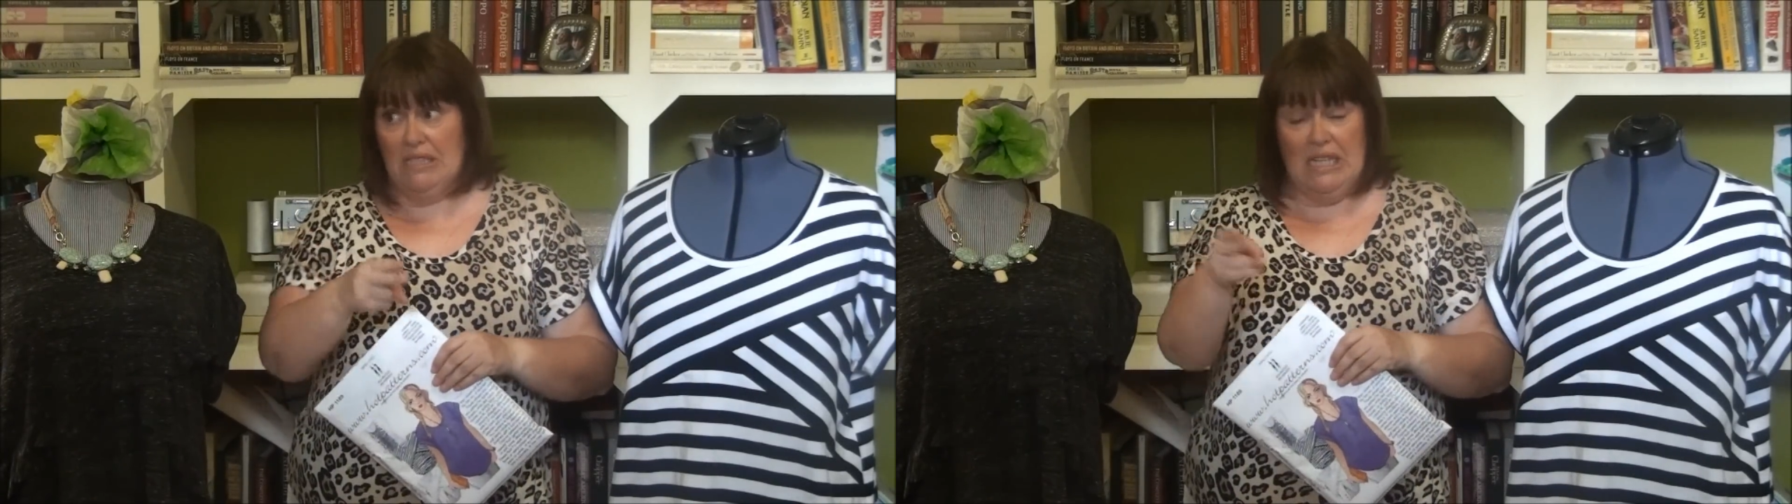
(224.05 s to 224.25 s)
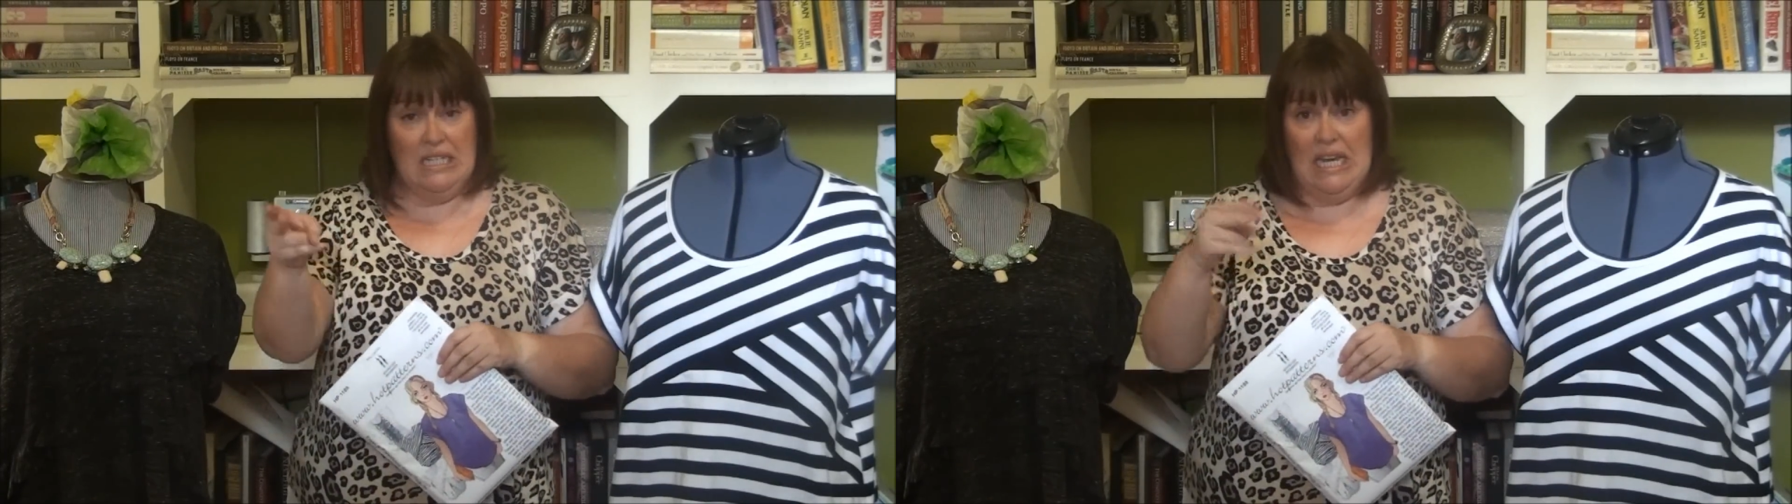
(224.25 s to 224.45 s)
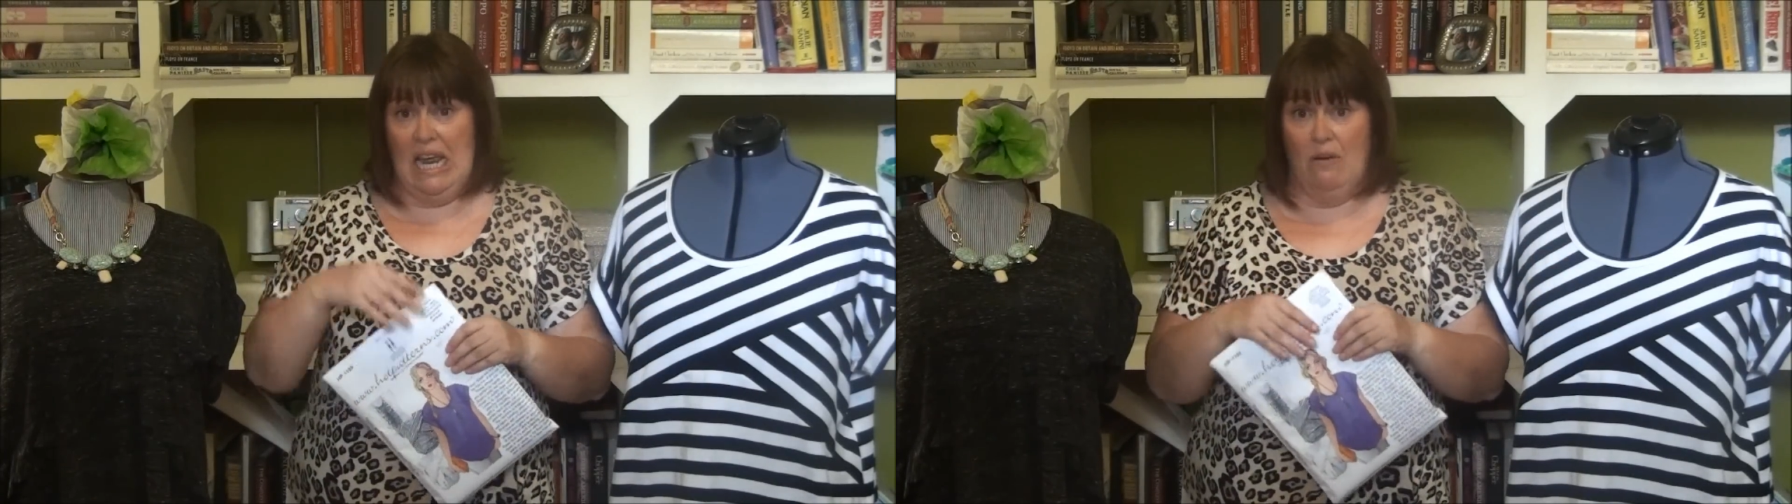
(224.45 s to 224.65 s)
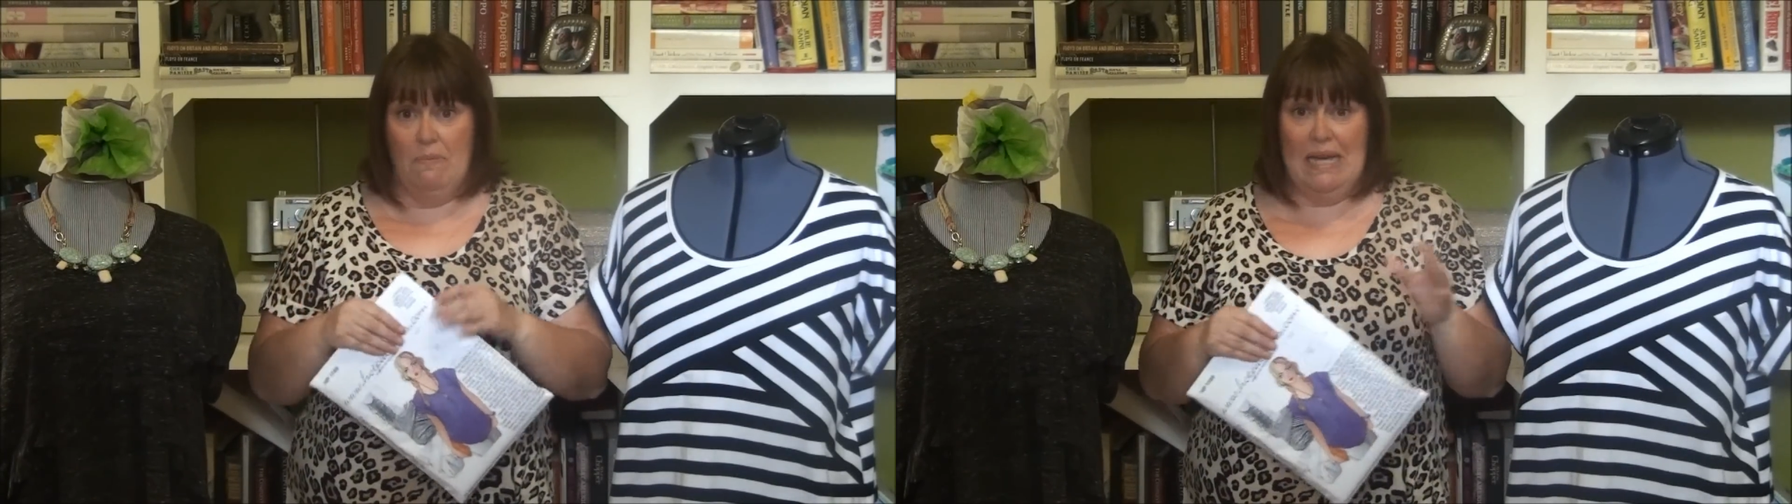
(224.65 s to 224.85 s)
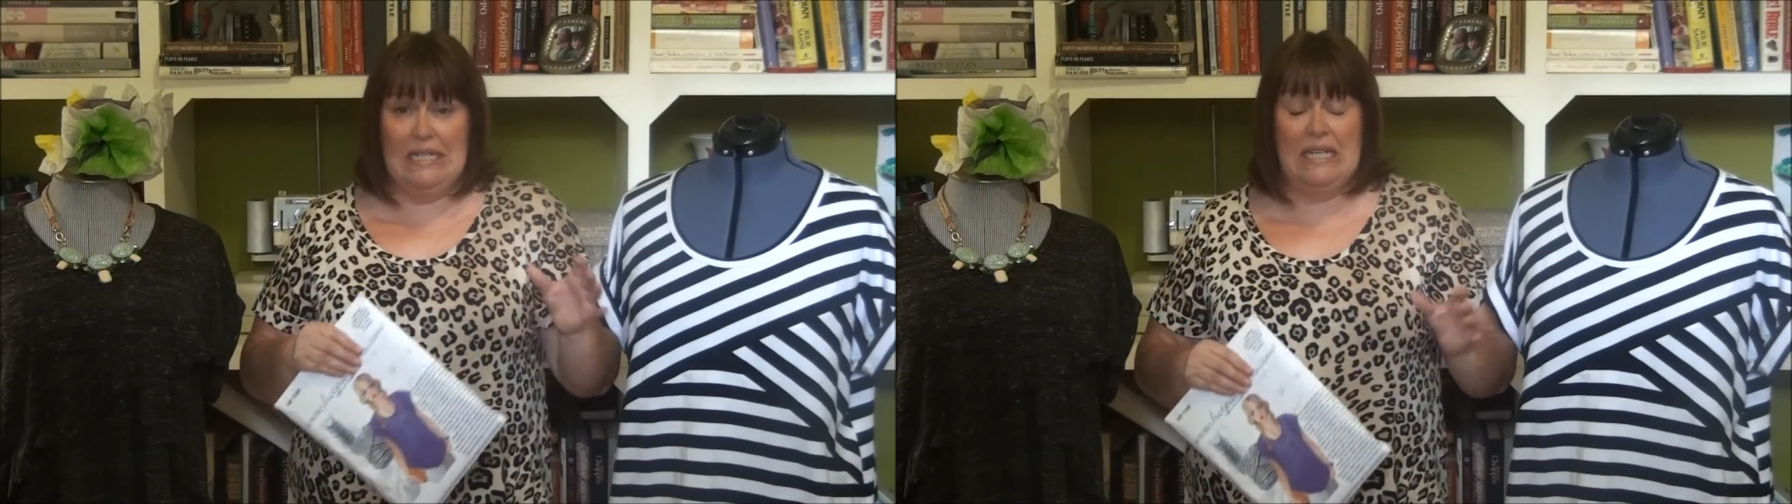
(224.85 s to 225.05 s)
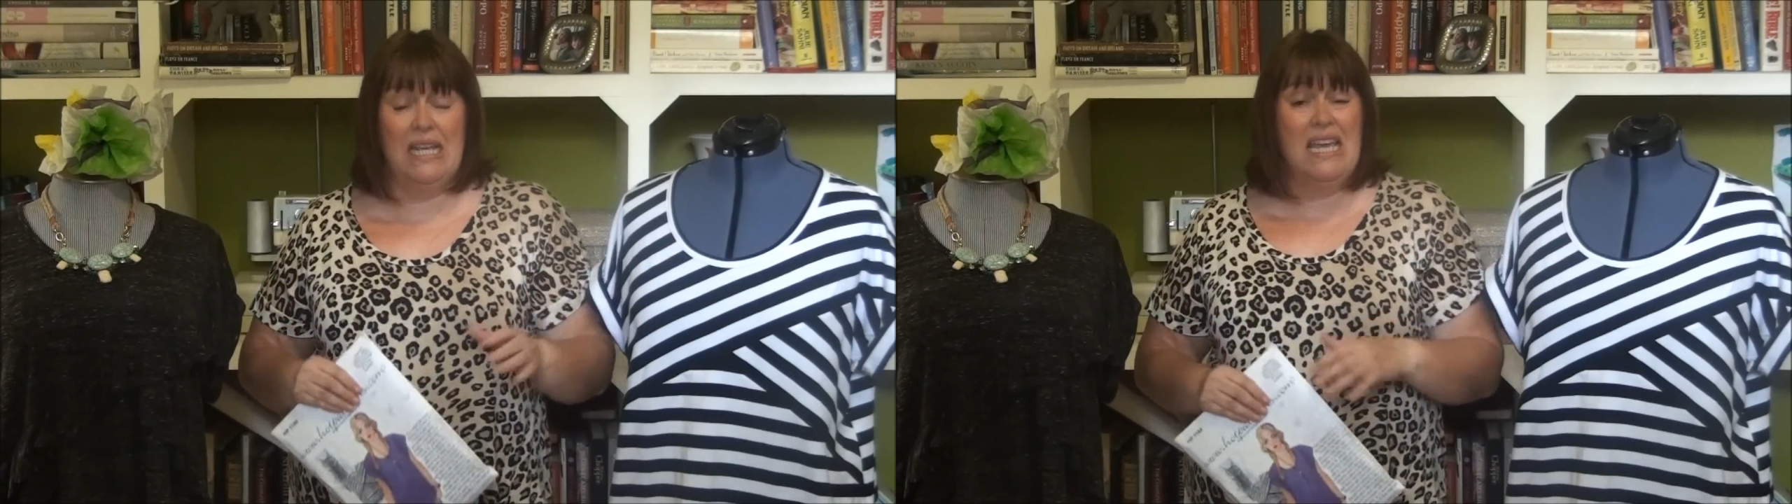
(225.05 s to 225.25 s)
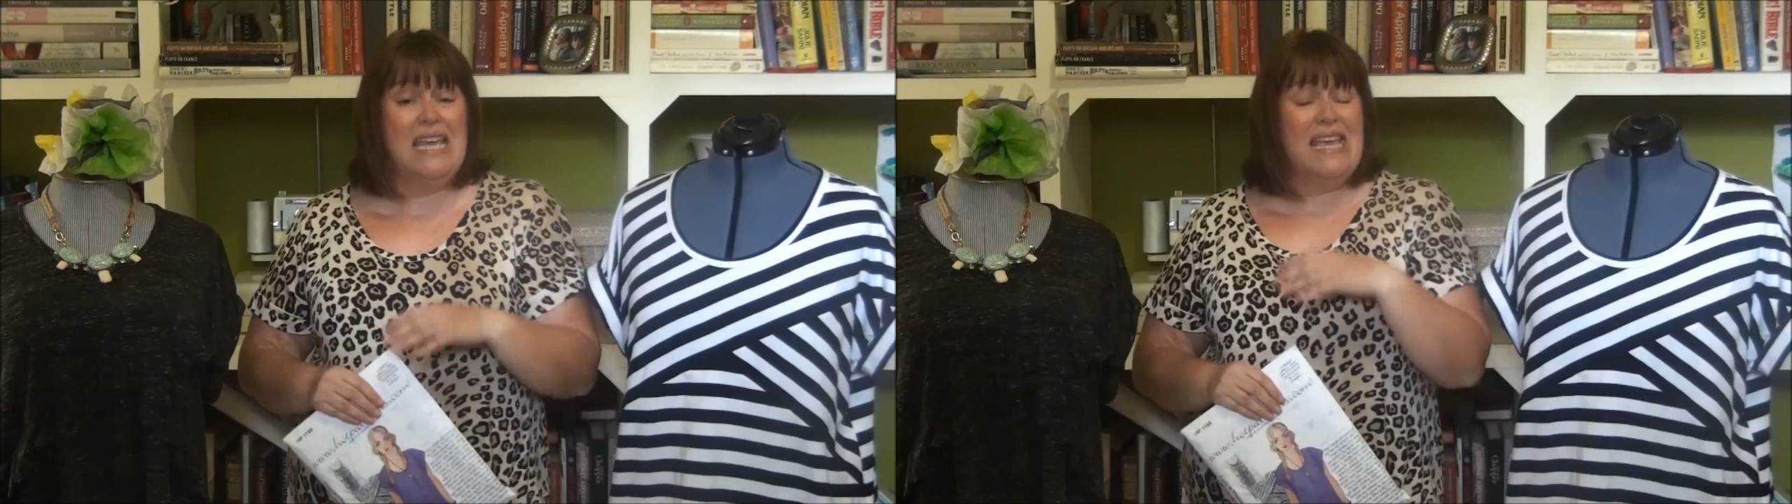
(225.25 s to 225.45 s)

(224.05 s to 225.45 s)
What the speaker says: cut it out, made it,